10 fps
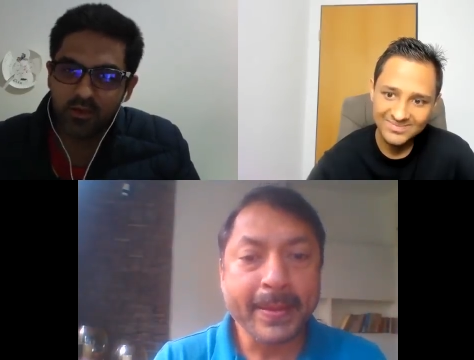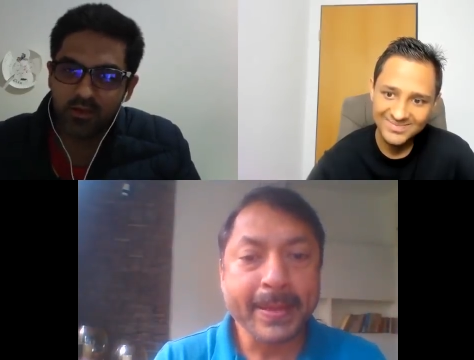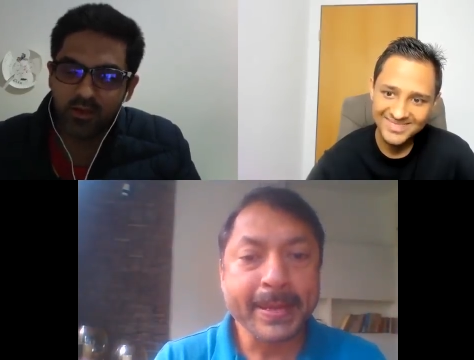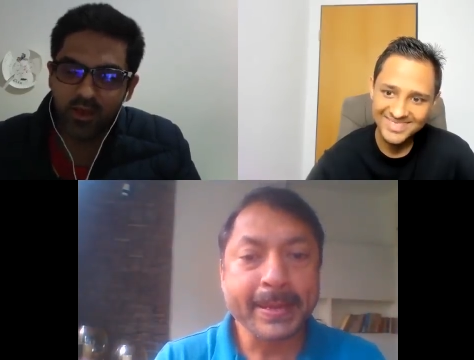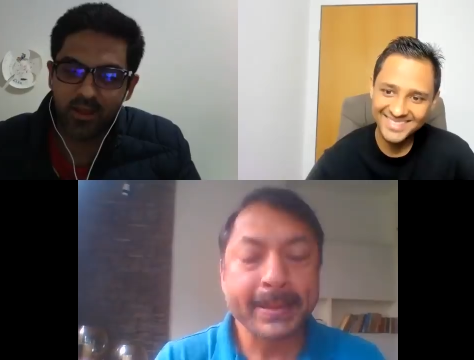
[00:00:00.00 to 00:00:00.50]

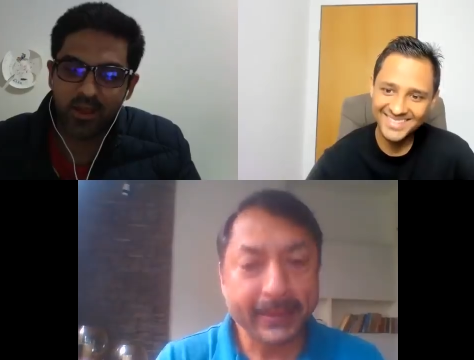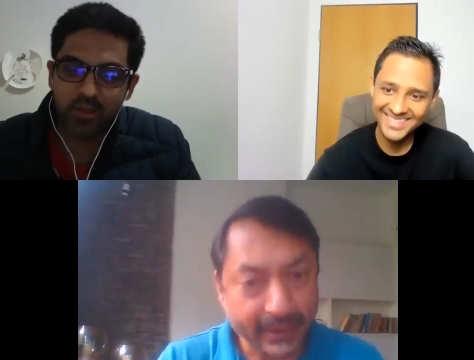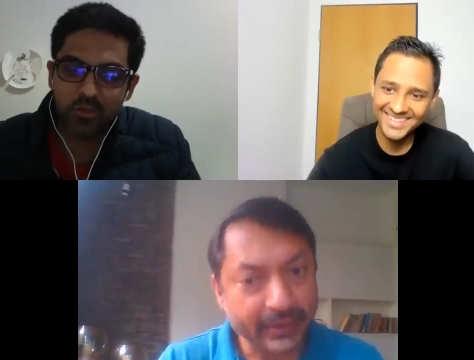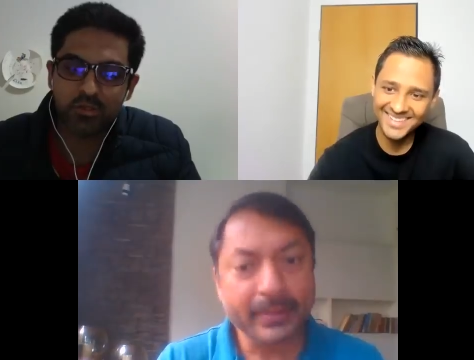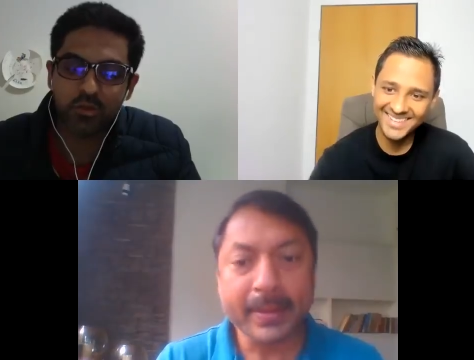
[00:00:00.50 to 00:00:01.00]
Speaker 1: and I
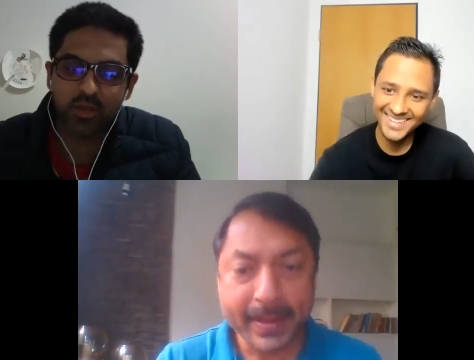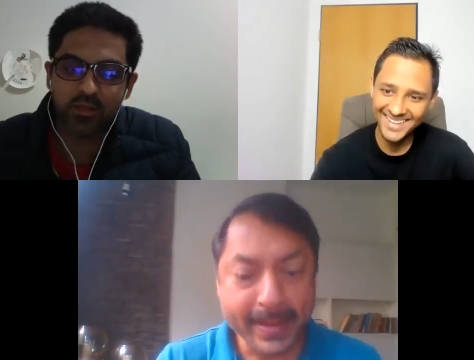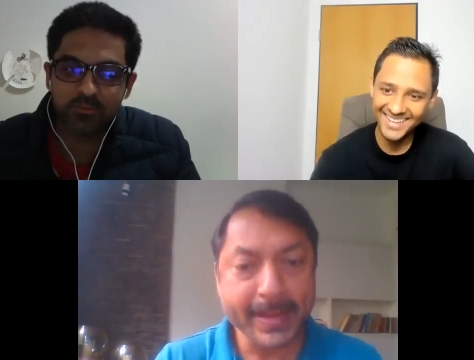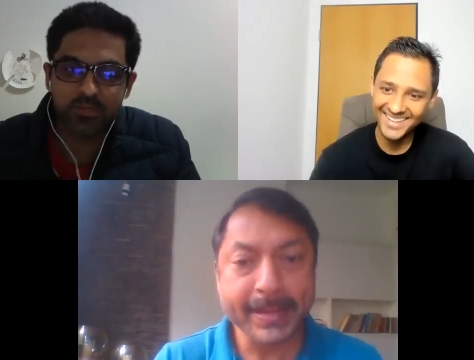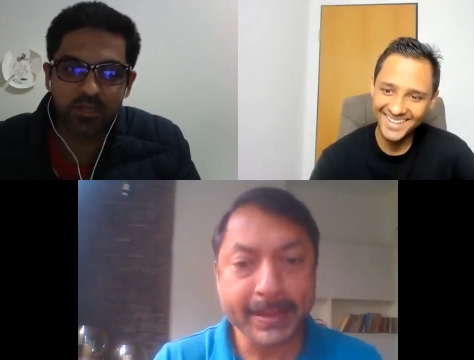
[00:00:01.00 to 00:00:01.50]
used yeah. to get
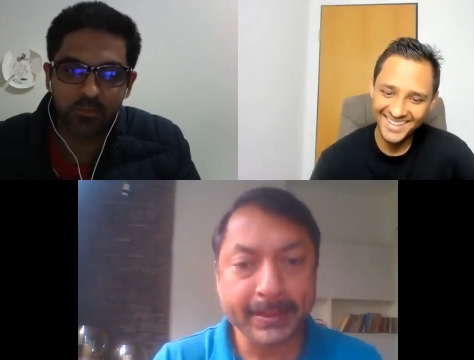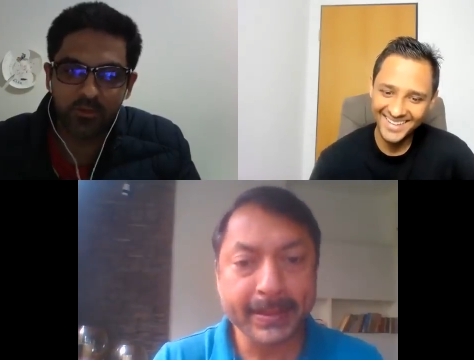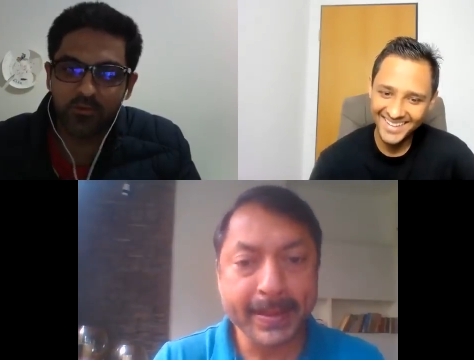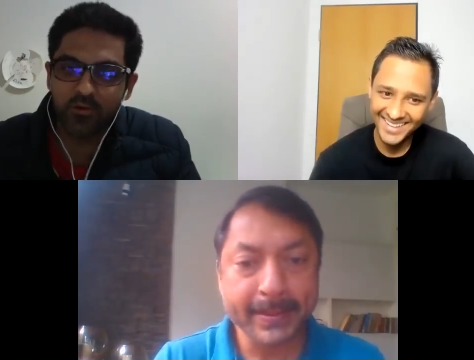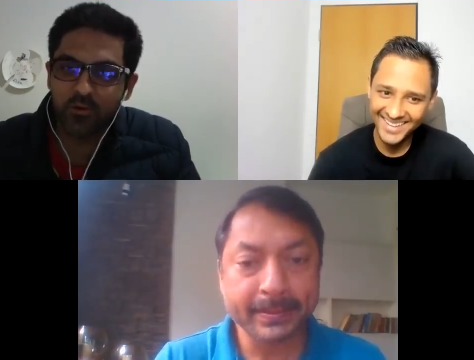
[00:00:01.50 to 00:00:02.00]
upset
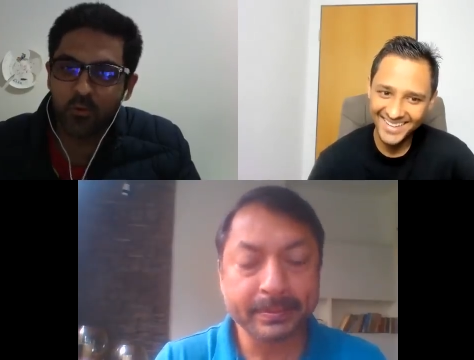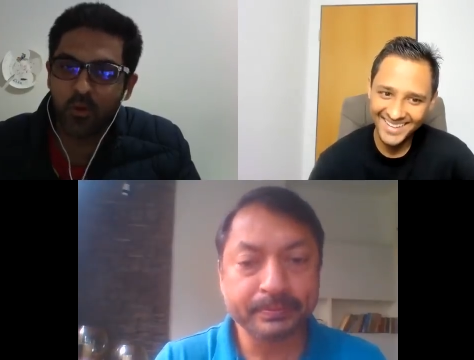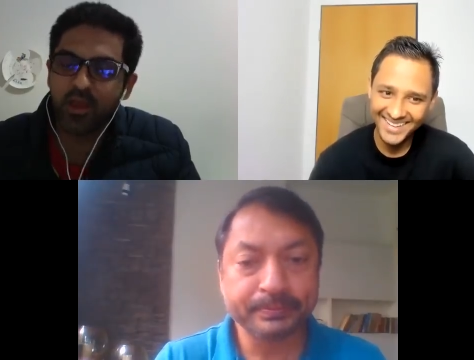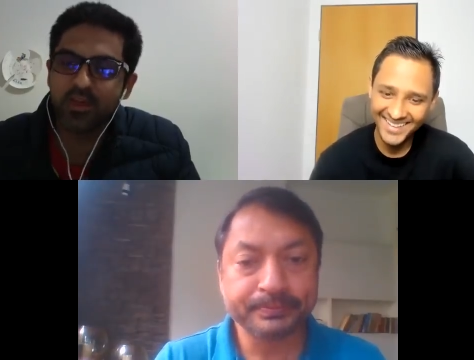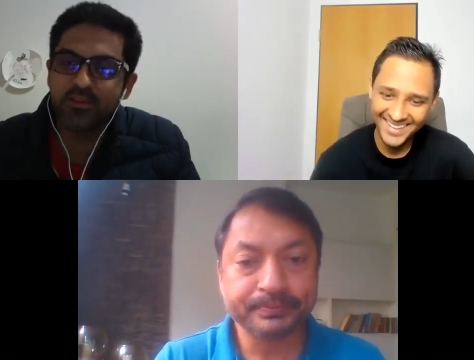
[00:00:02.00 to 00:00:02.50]
before.
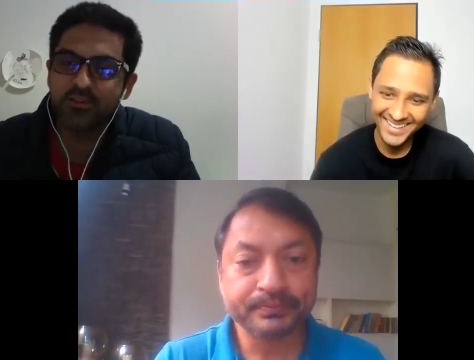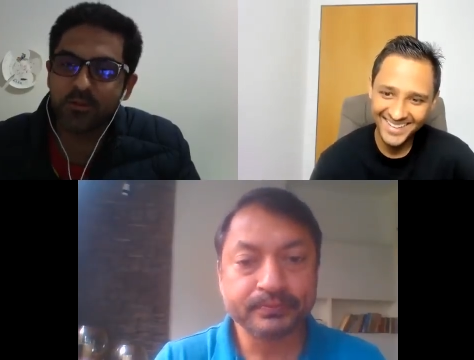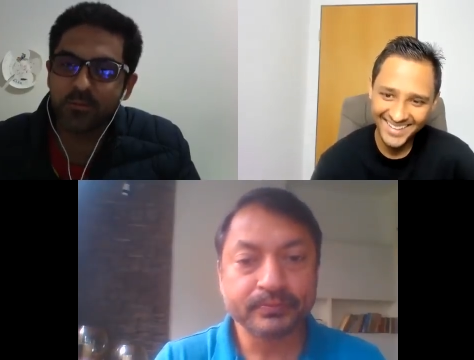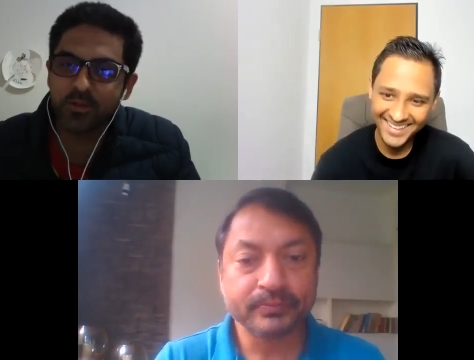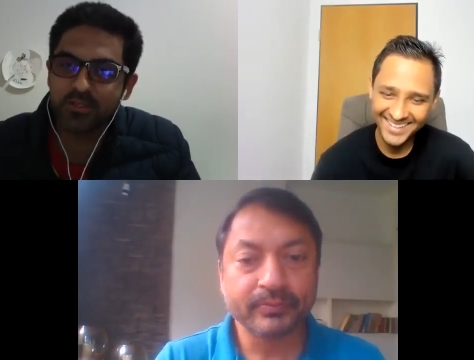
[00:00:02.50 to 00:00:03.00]
Why he's
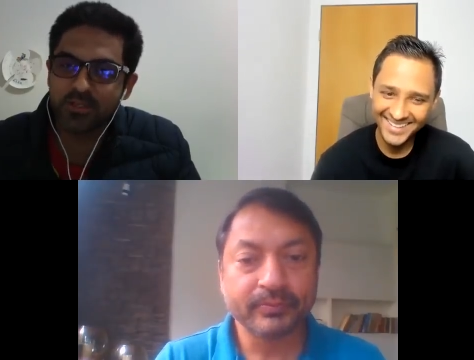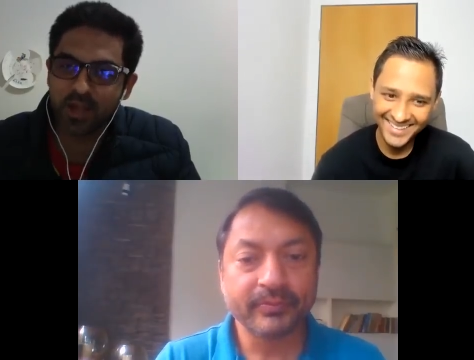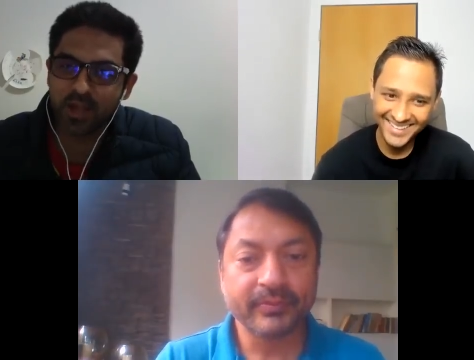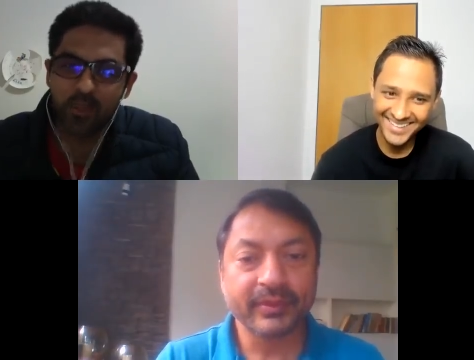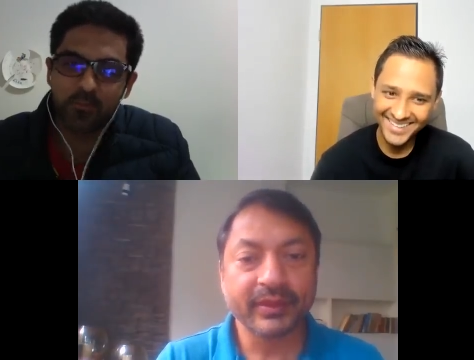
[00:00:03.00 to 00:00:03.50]
not
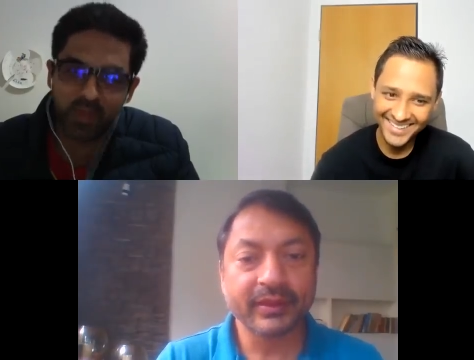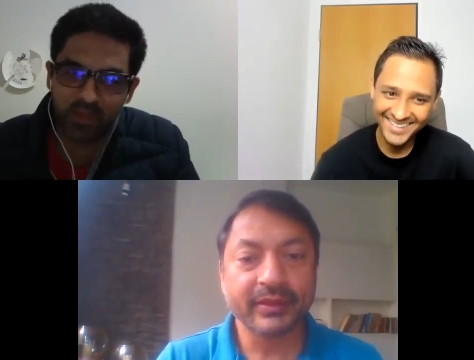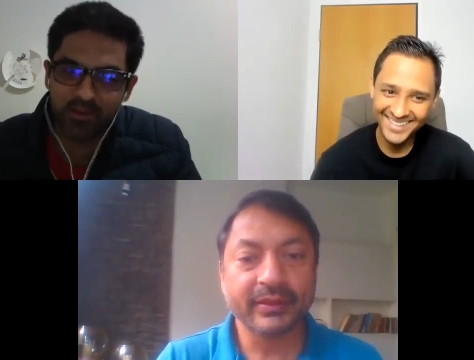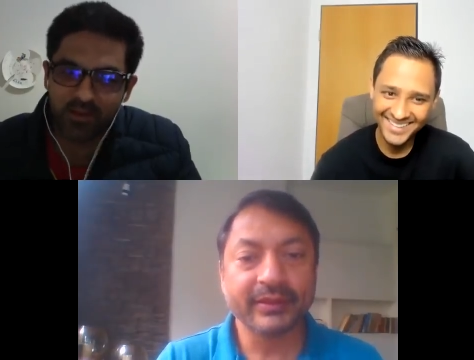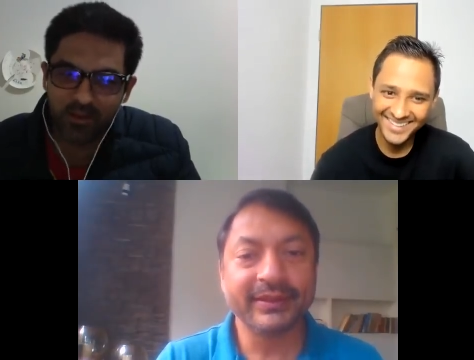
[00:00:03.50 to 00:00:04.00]
prescribing me any
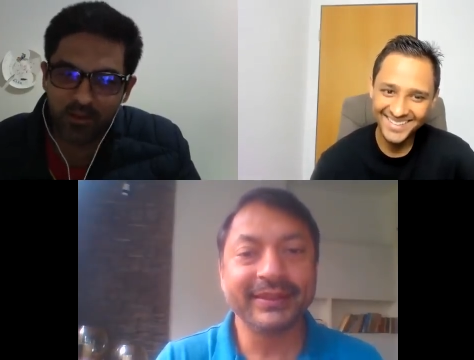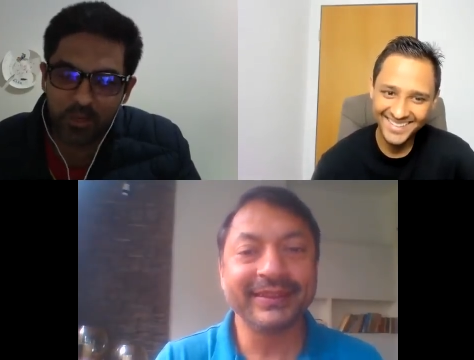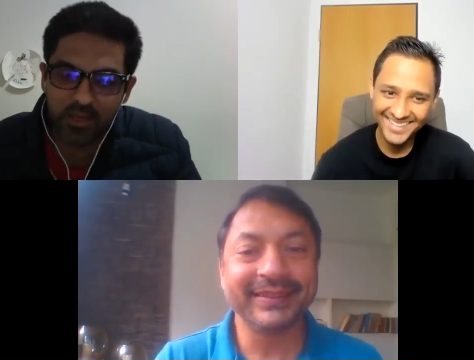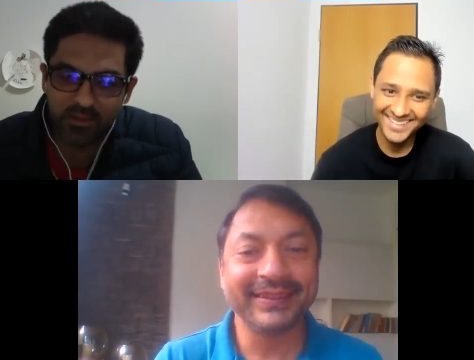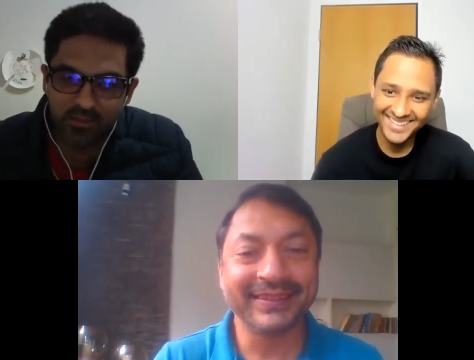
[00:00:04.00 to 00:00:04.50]
remedy?